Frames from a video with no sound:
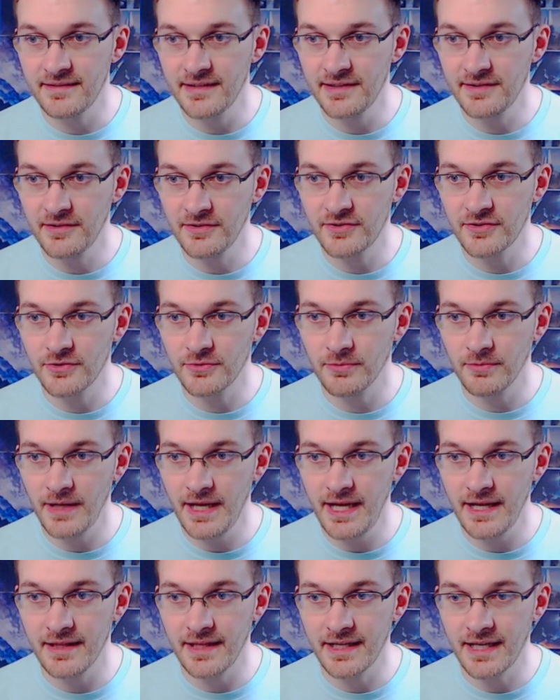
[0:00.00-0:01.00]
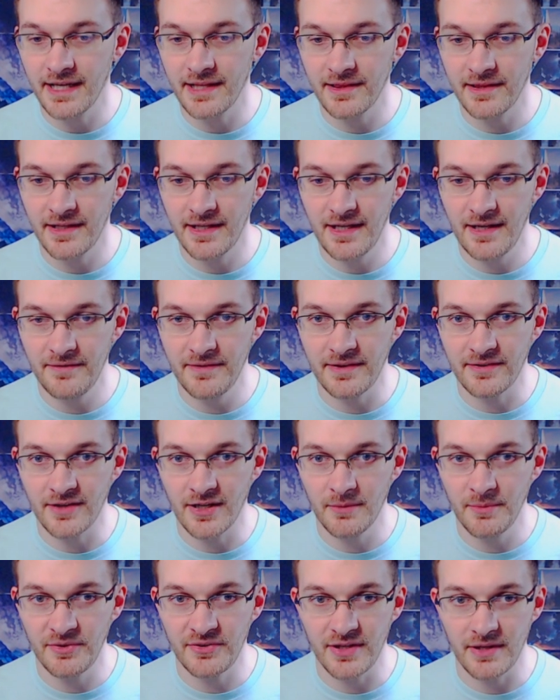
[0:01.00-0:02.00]
This looks great. Like I love this
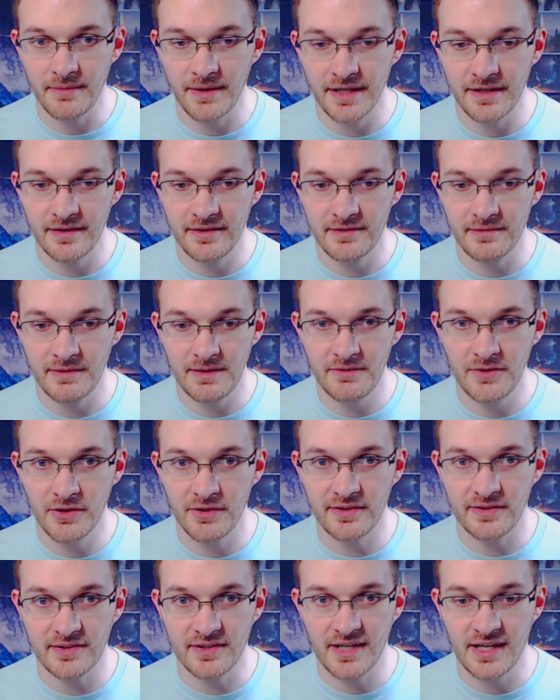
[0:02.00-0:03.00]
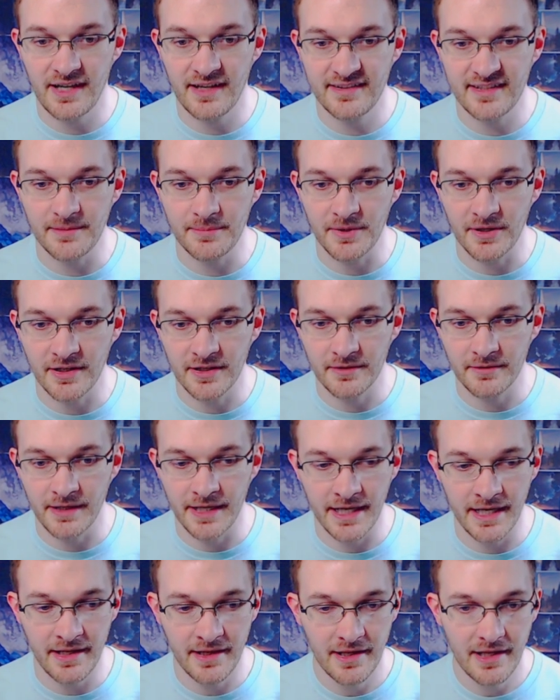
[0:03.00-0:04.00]
armor set right here. This, even though it's concept art,
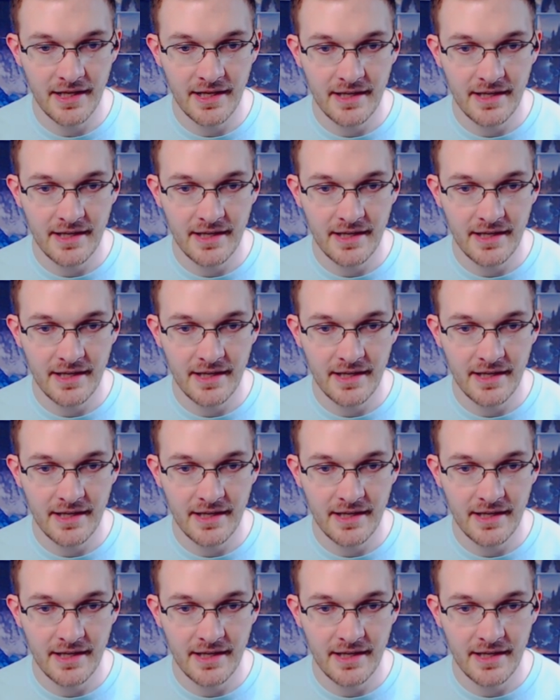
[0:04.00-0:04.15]
right?